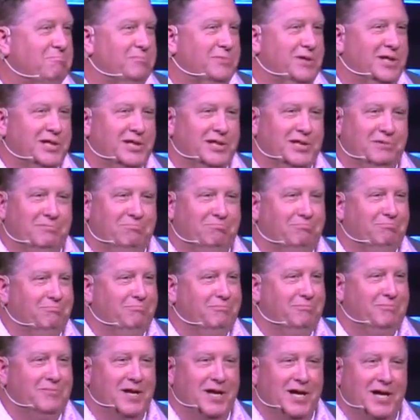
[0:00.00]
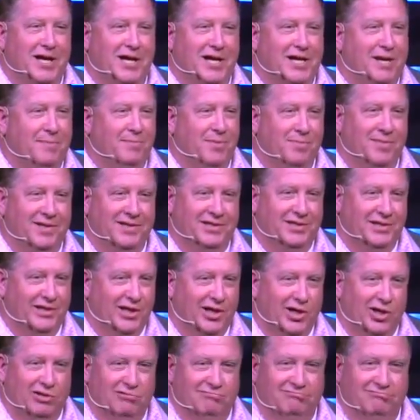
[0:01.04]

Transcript: just a couple months ago.